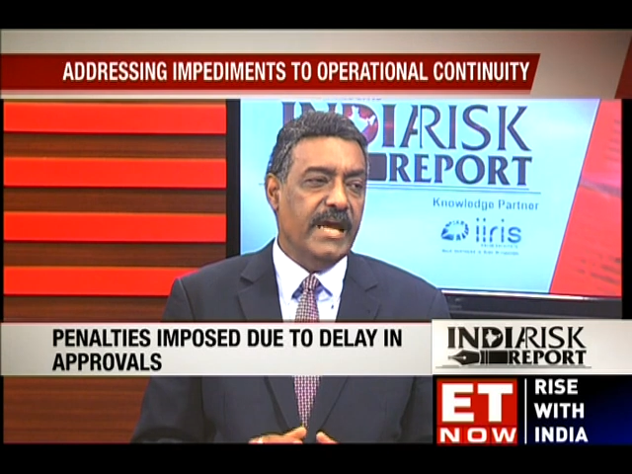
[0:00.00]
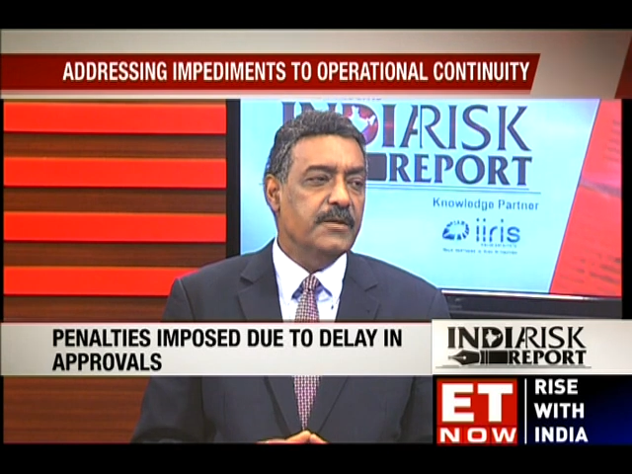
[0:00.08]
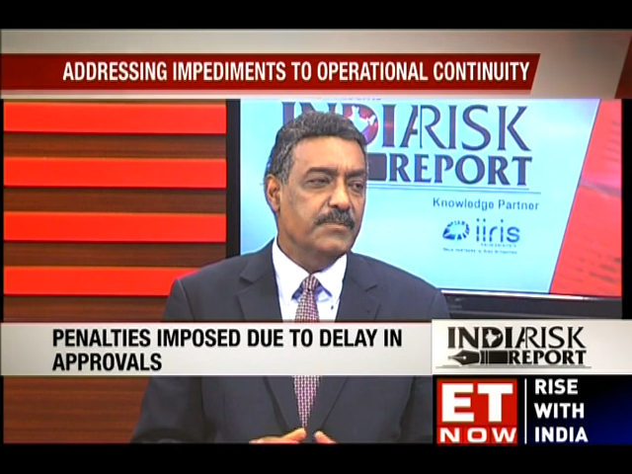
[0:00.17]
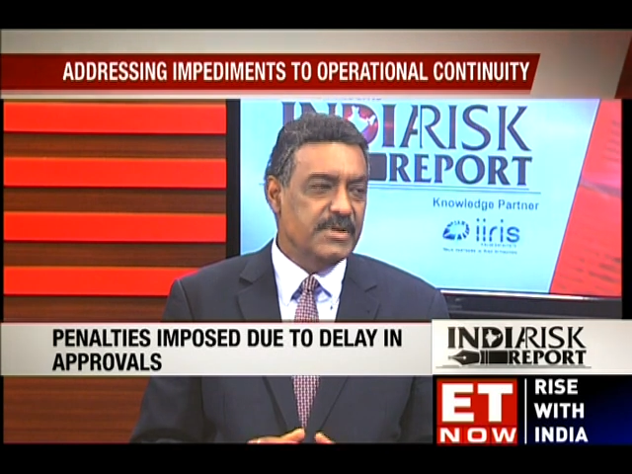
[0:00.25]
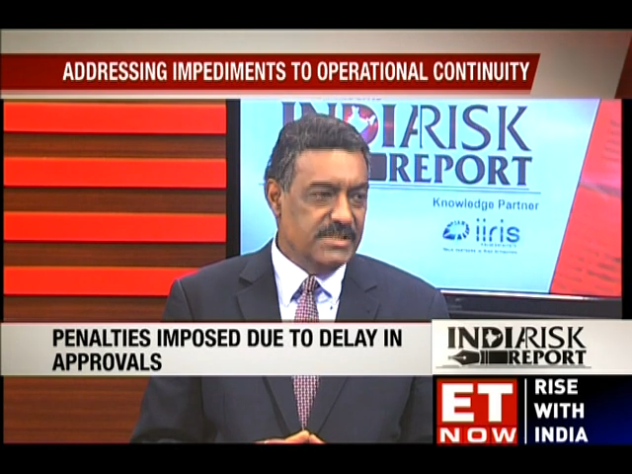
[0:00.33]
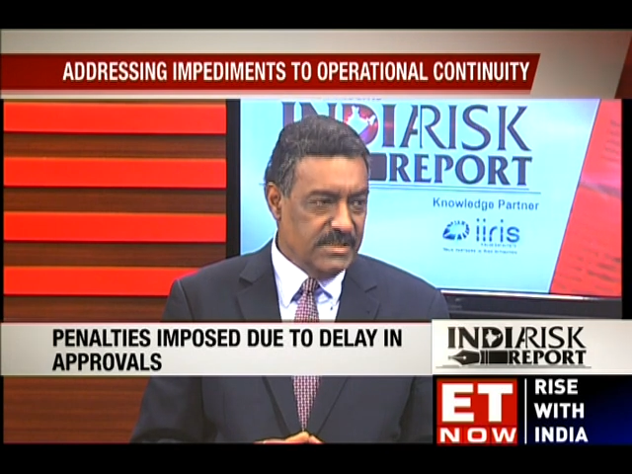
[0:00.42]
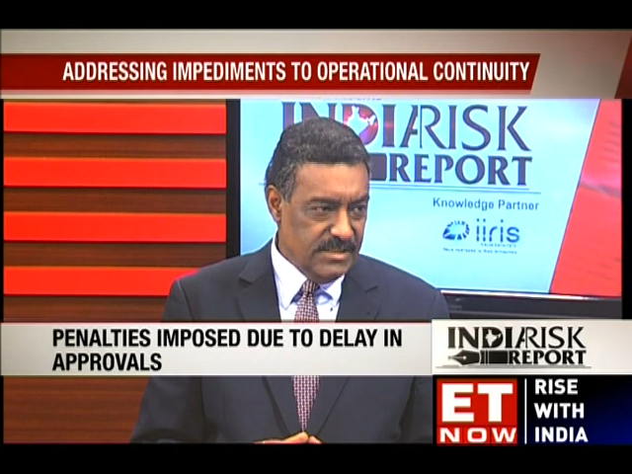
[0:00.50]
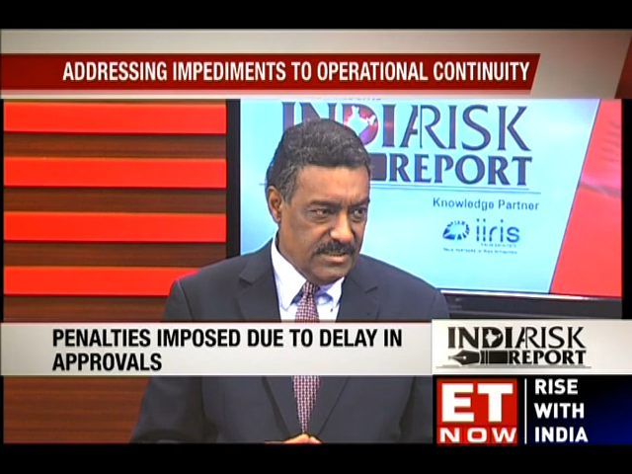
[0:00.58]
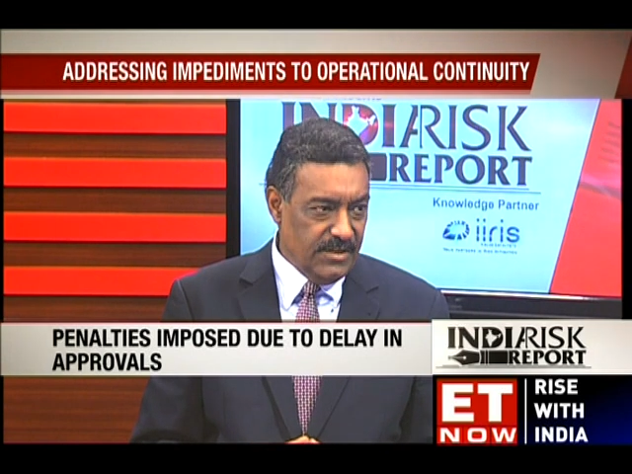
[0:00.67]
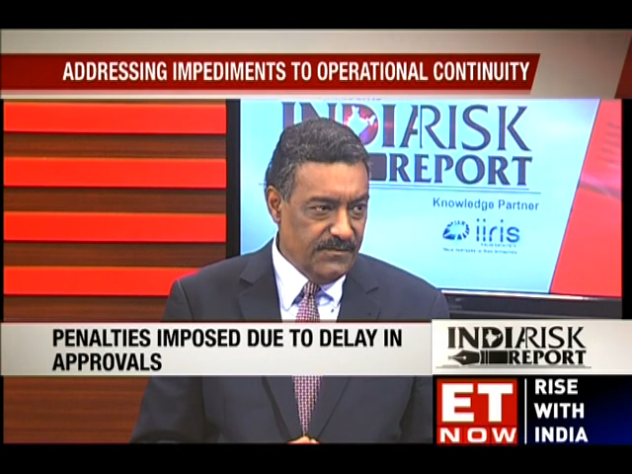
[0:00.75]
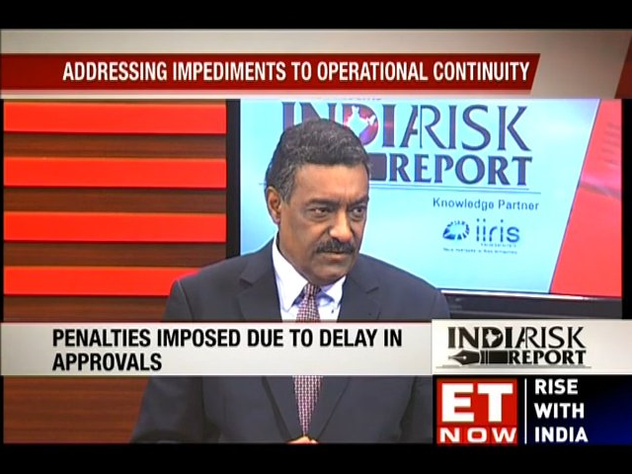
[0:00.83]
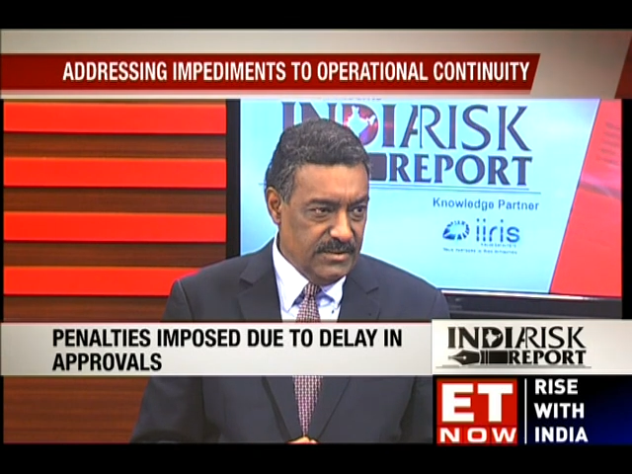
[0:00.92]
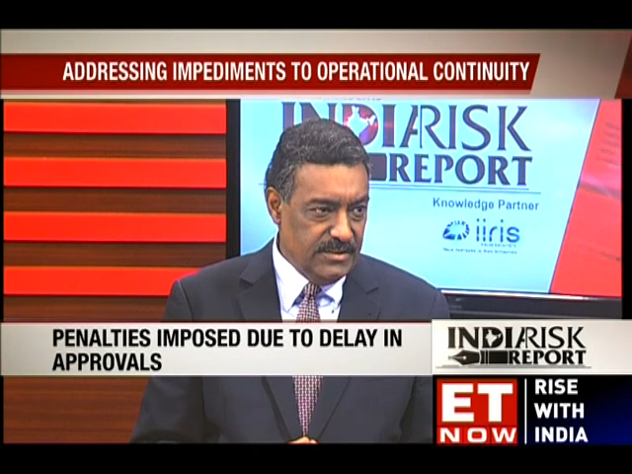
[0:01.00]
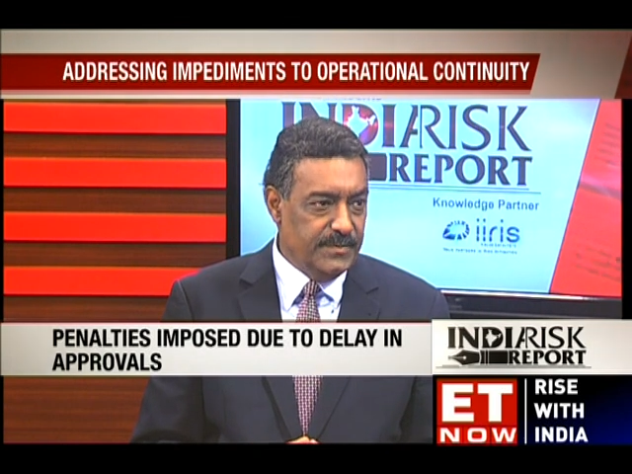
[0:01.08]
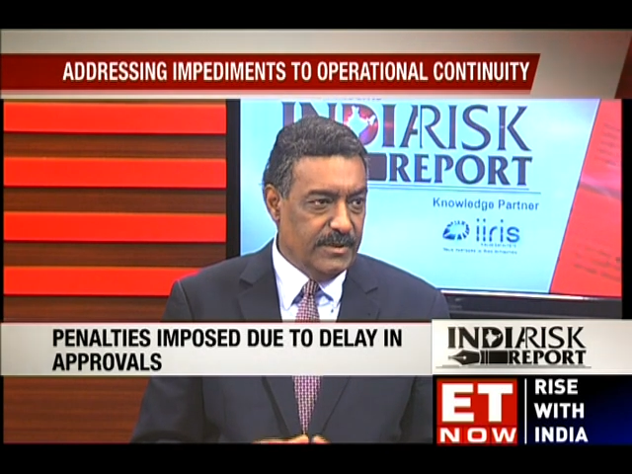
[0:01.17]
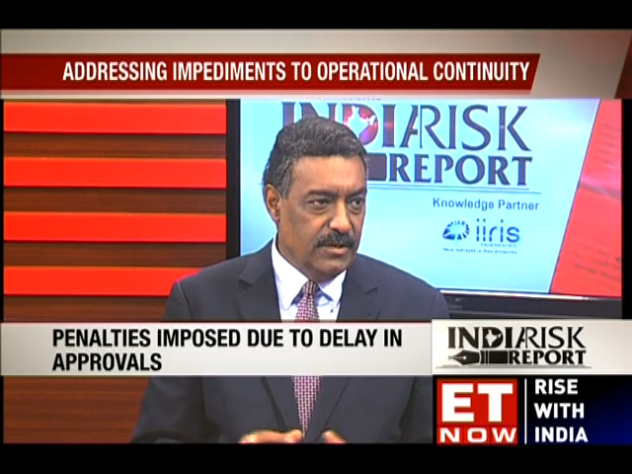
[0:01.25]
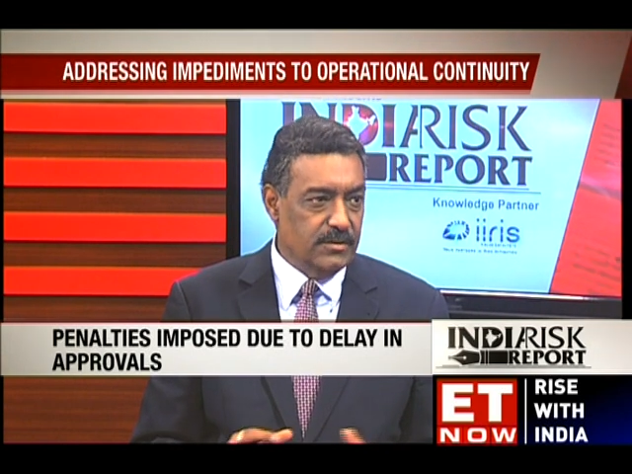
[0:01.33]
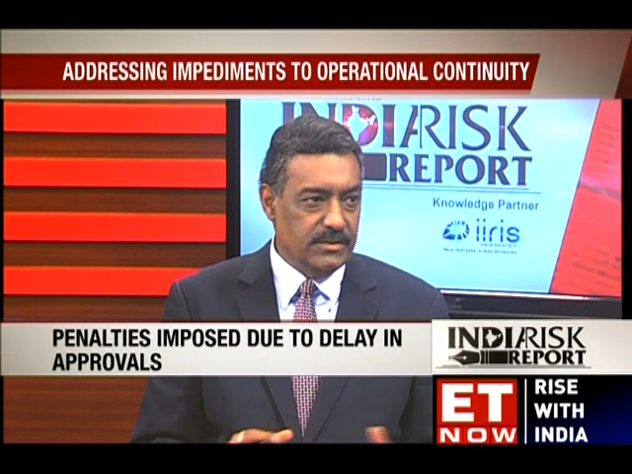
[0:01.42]
And business suffers
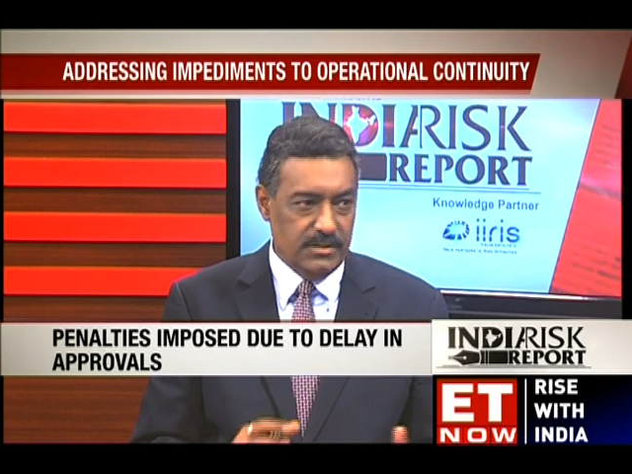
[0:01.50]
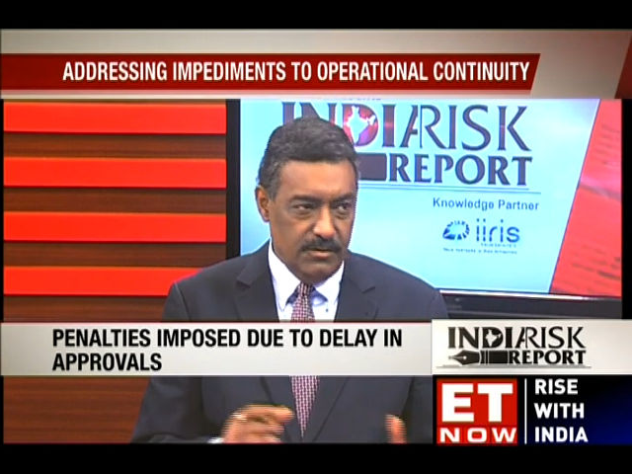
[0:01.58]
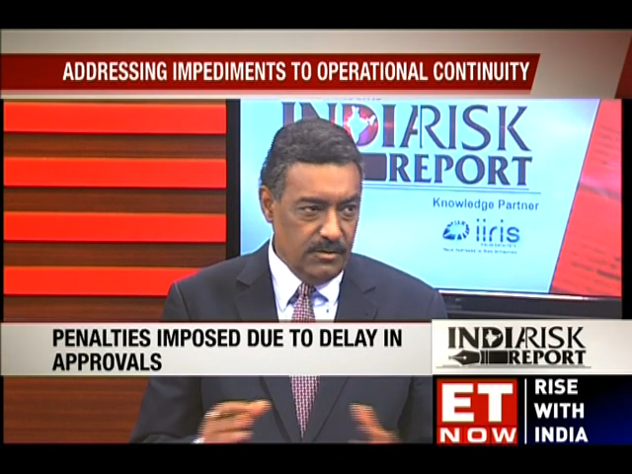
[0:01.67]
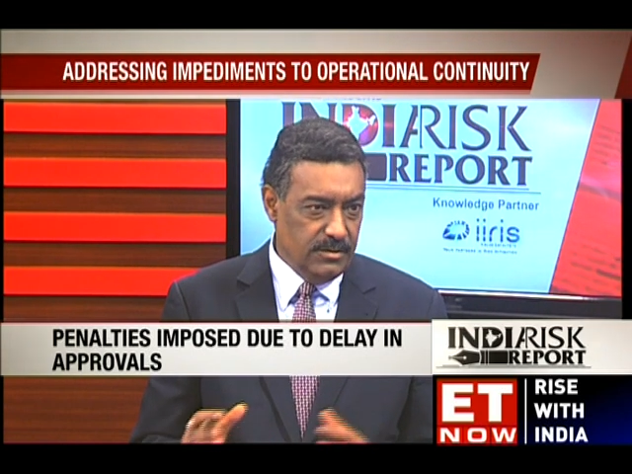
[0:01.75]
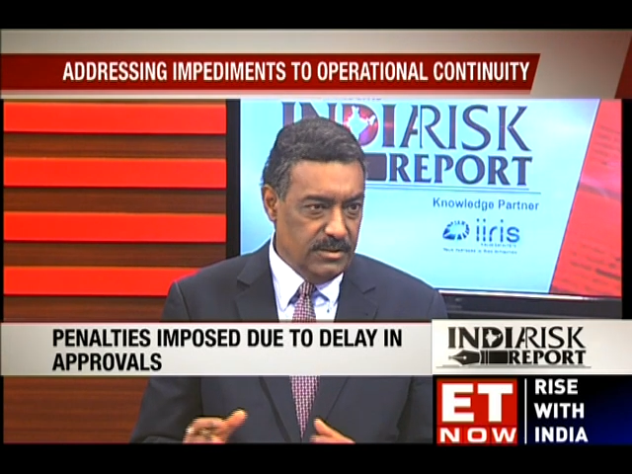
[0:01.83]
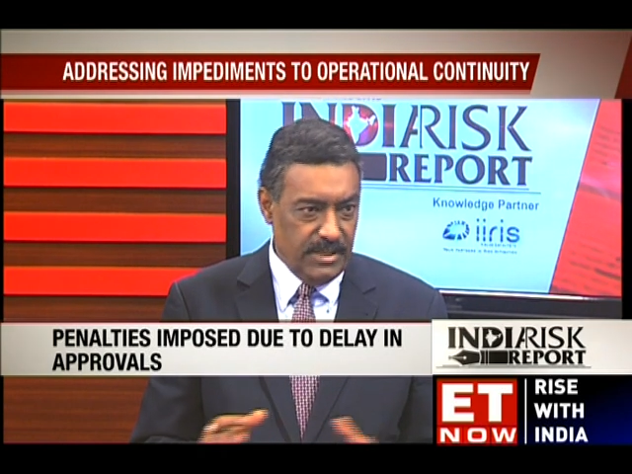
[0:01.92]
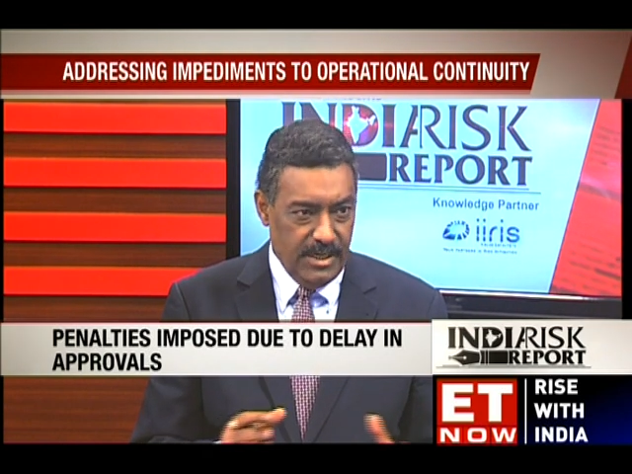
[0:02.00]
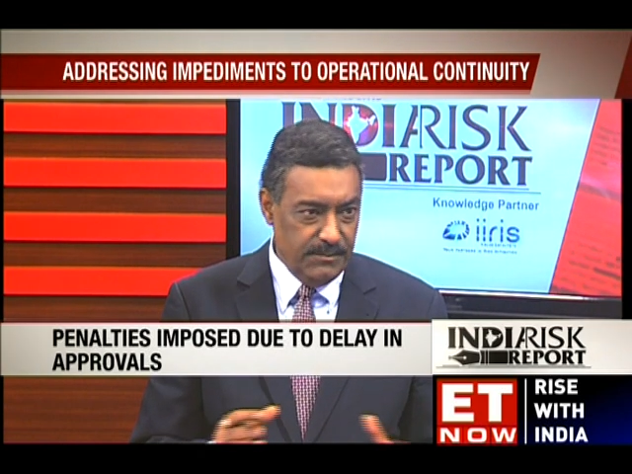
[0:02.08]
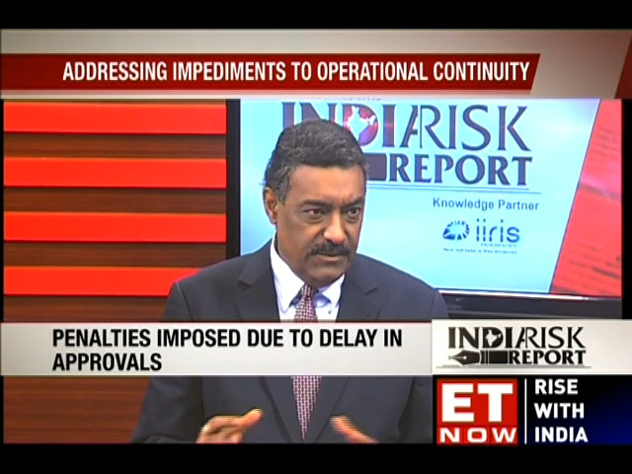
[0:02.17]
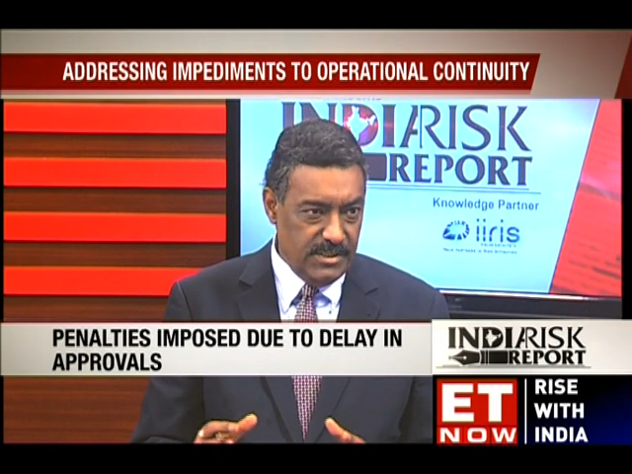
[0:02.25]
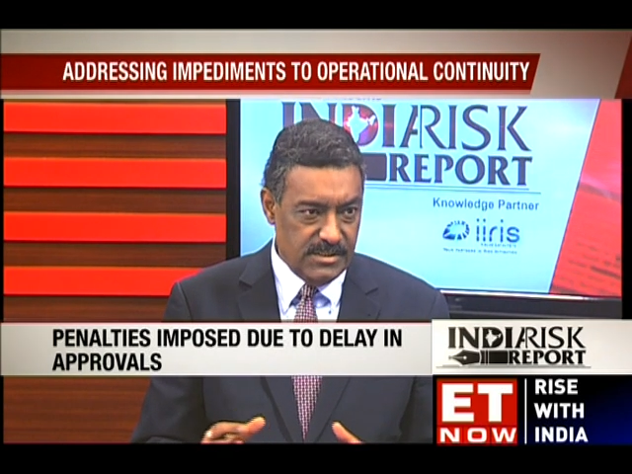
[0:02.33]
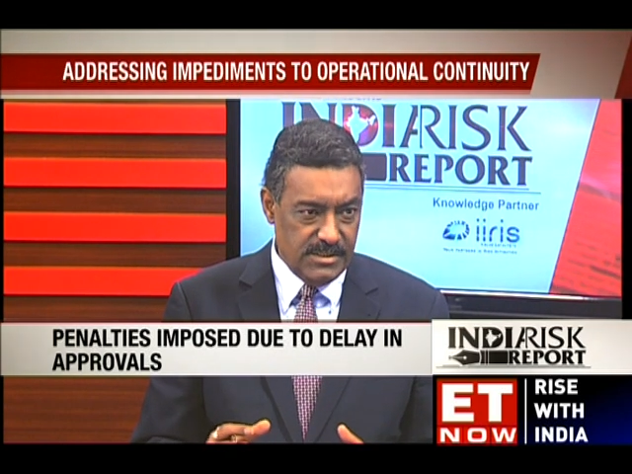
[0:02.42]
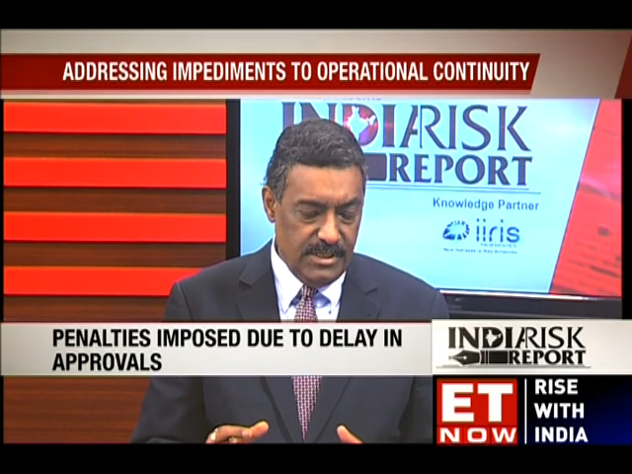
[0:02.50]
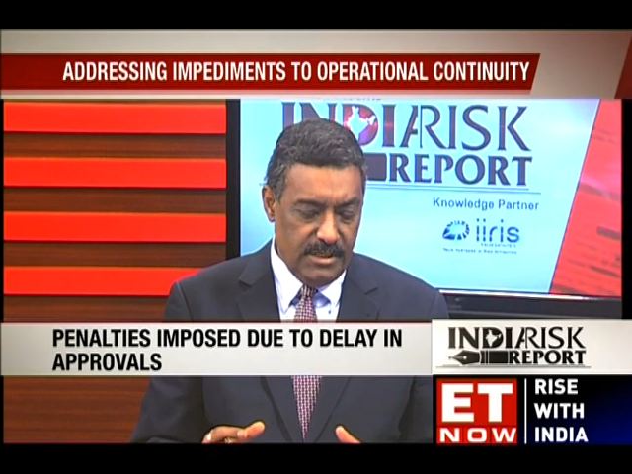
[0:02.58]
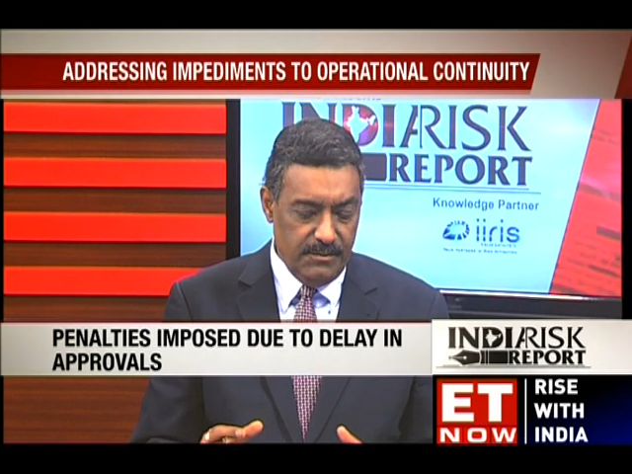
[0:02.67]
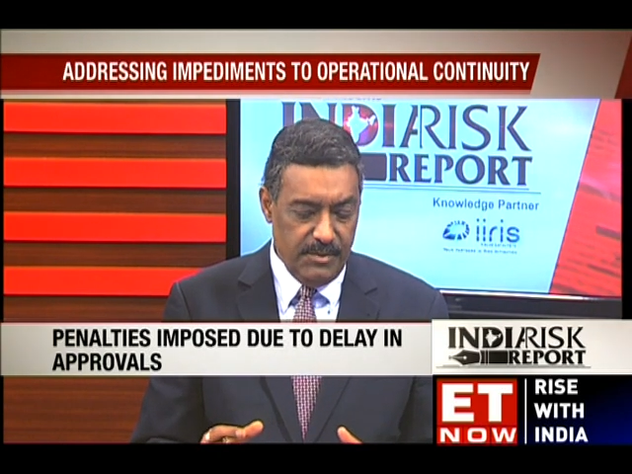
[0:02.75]
because the time that's taken.